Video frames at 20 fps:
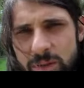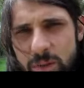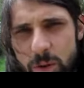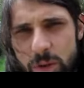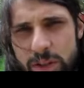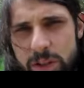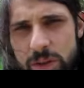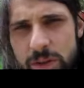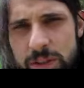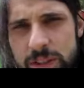four
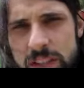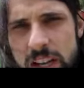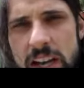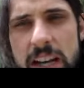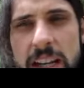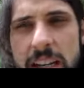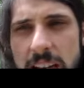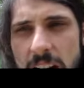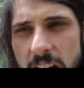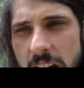students.
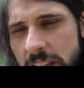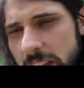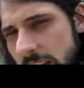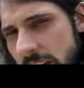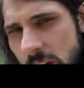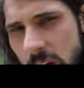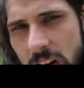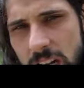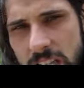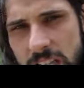And they
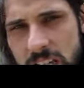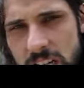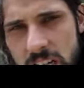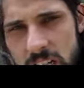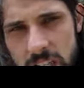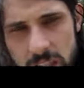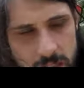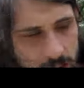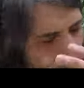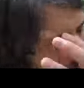go out
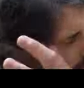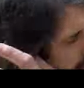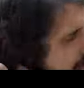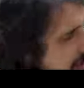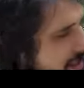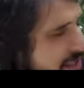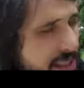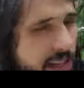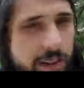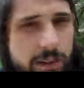there, all
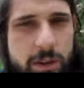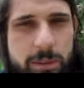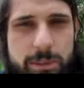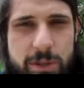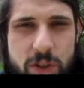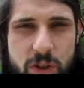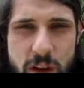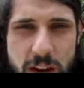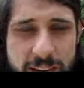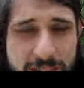six of them,
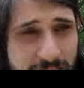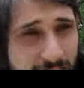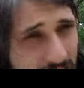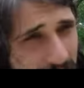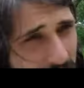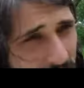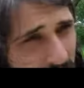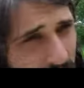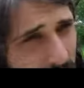to try to find the